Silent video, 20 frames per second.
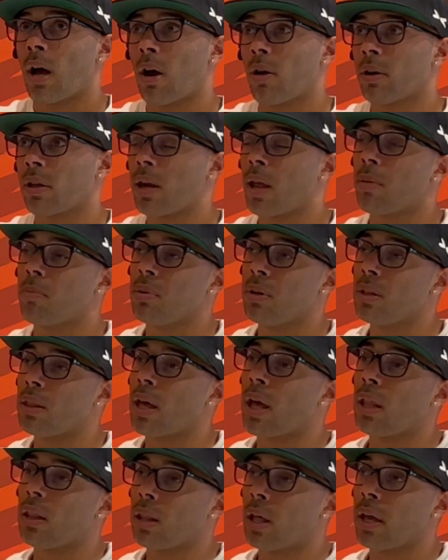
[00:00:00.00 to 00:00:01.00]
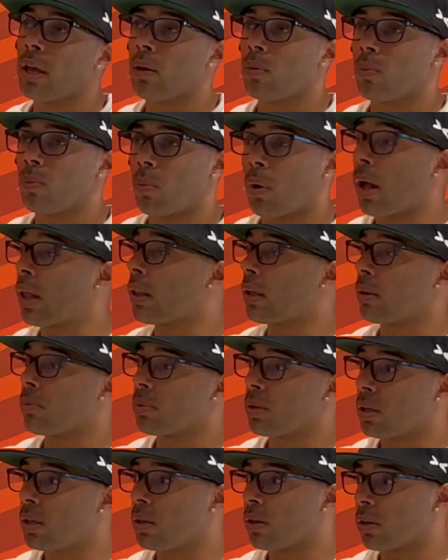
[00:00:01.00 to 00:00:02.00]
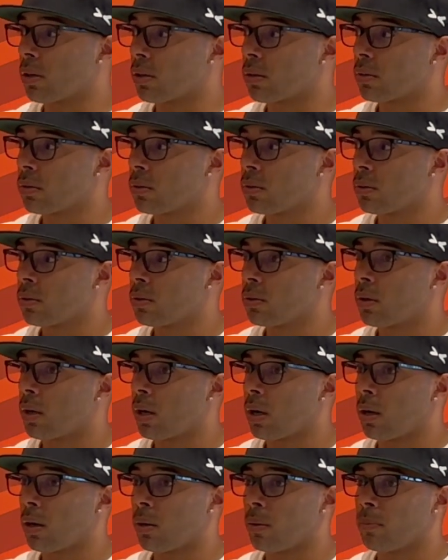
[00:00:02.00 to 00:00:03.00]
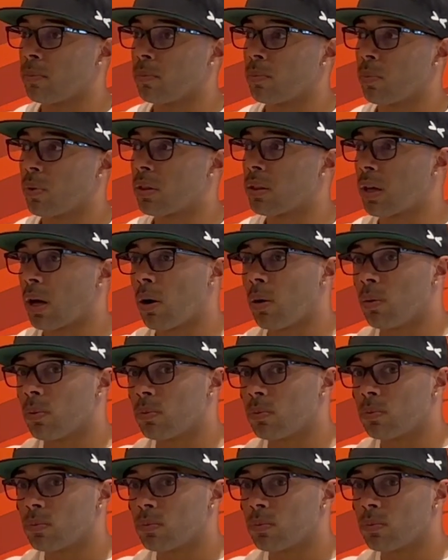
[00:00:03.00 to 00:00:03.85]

how can I be that light while I'm here? Yeah. Um, without.